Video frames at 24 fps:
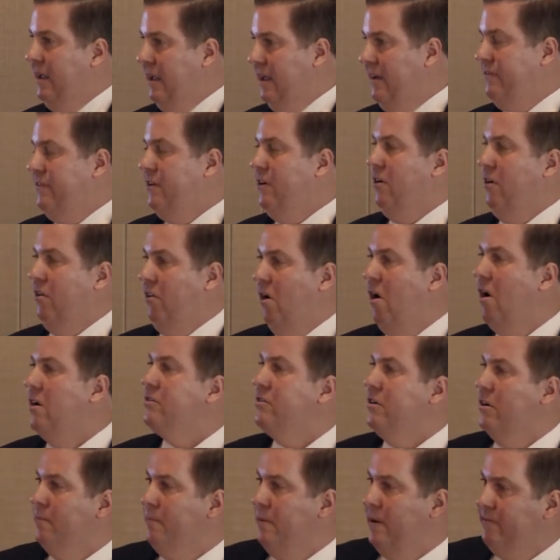if you're a long
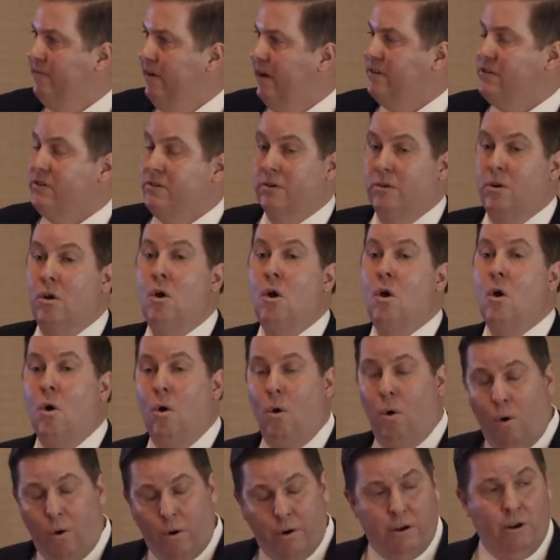term investor
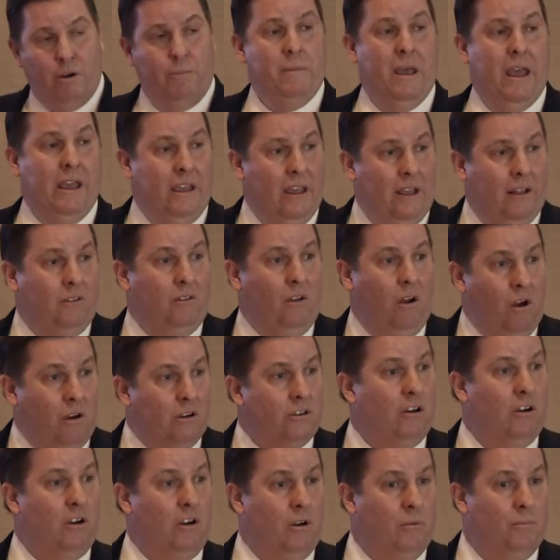or you're making long
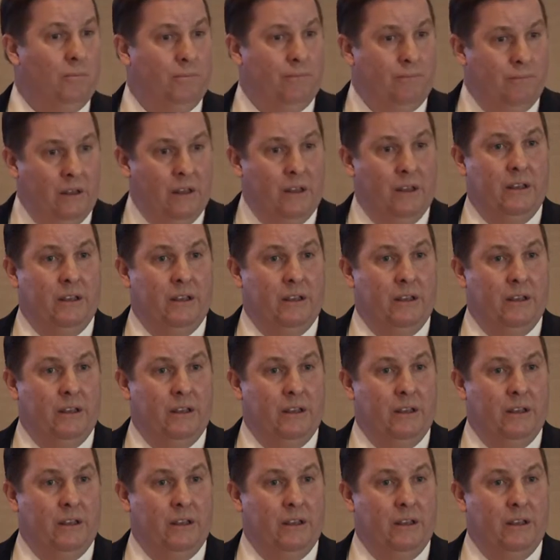term,